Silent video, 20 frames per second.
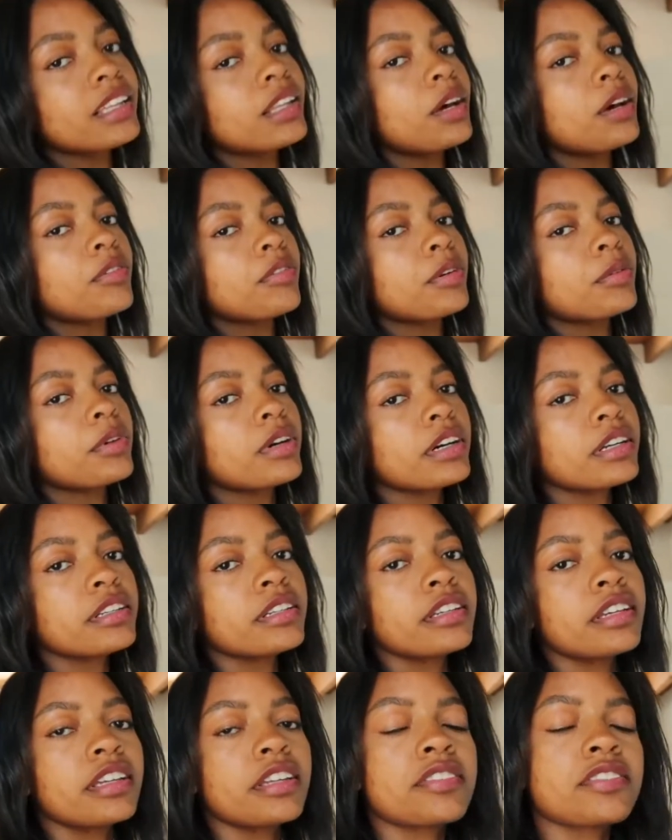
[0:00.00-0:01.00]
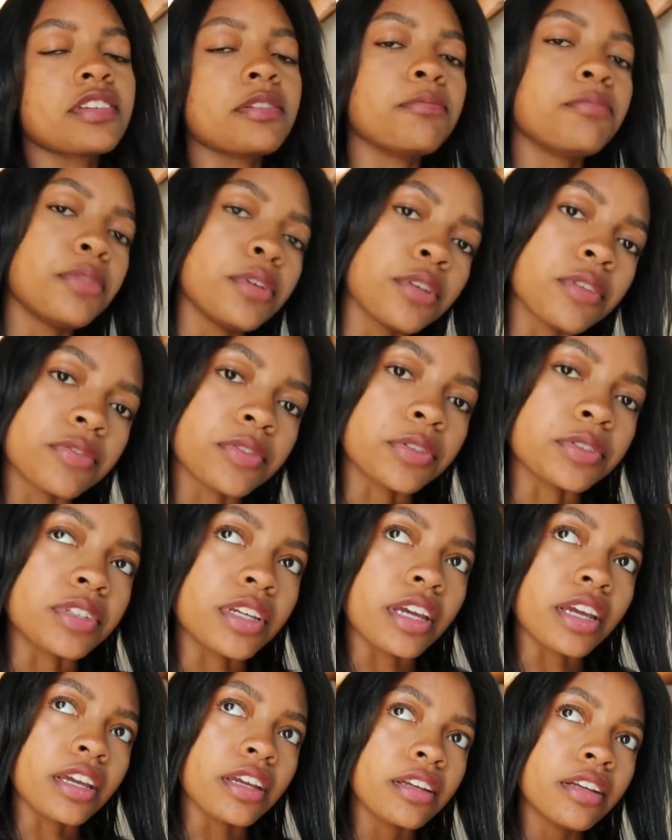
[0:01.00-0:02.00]
Hello everyone. It is a beautiful
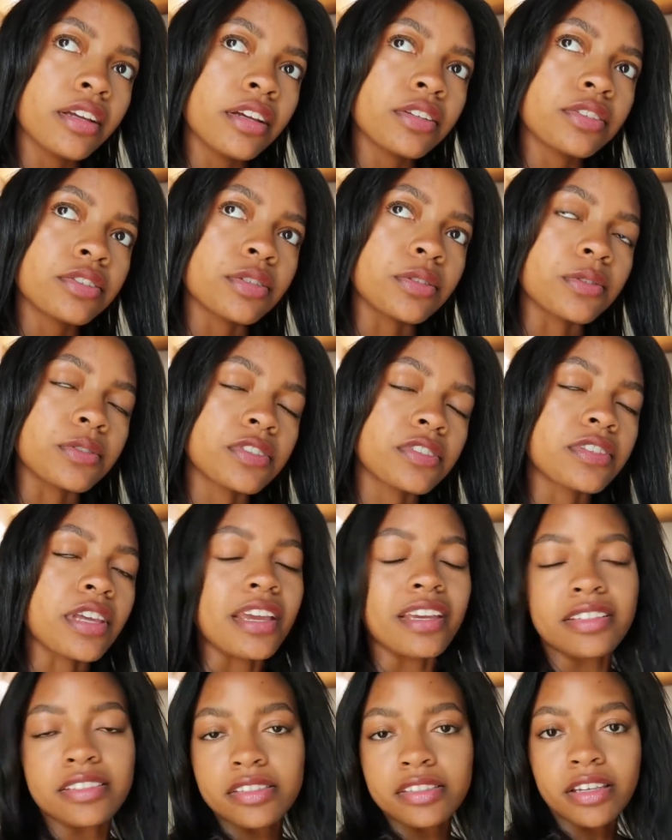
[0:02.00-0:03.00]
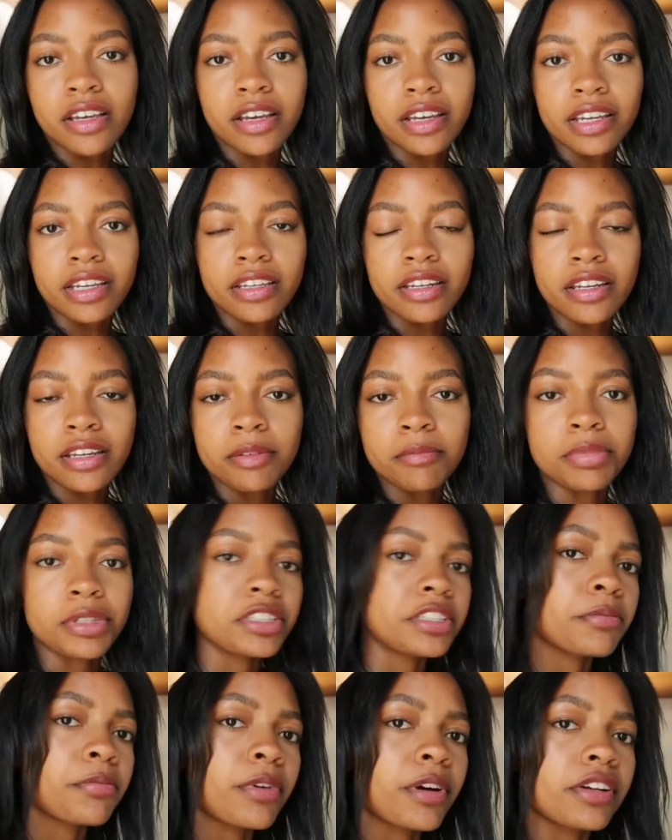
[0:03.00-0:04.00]
day to stay inside, be
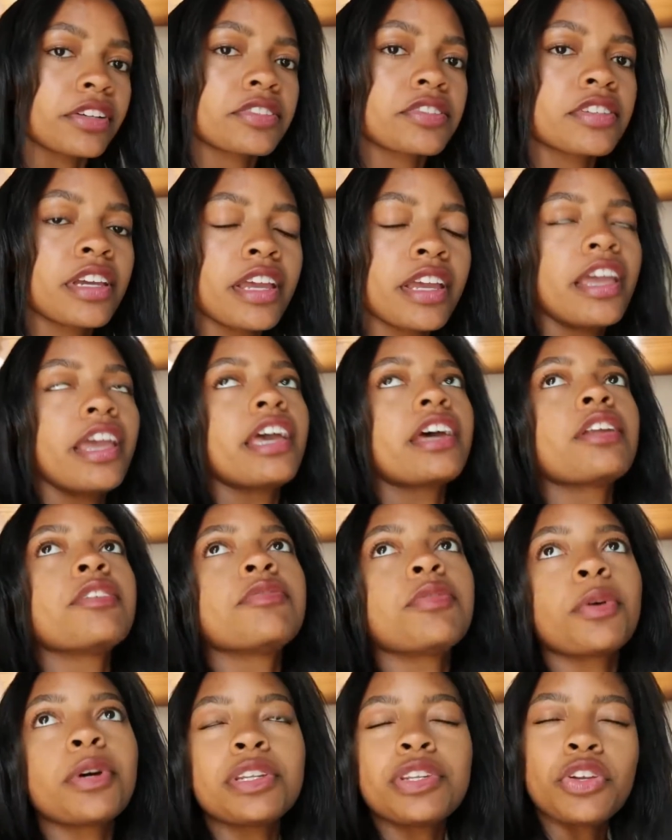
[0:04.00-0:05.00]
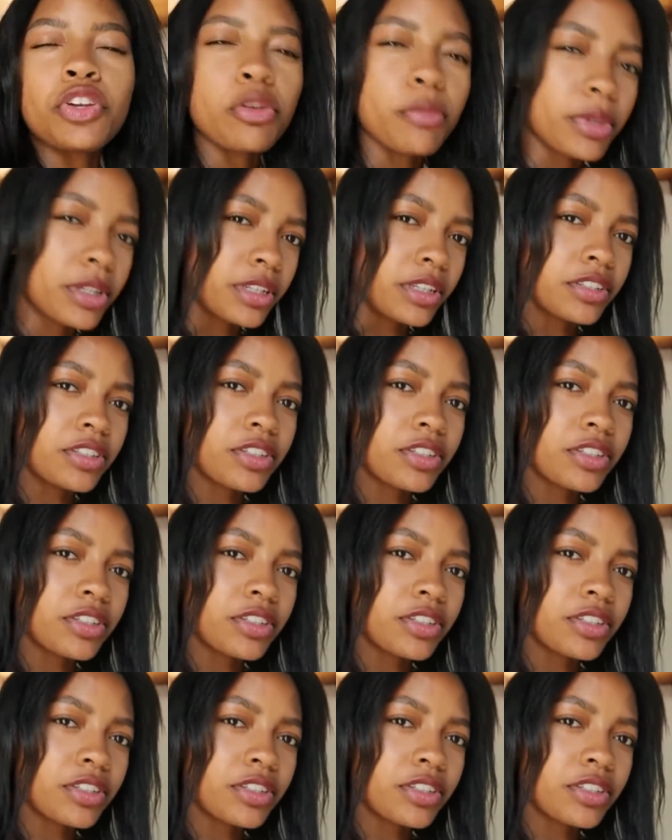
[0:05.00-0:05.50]
depressed, and avoid human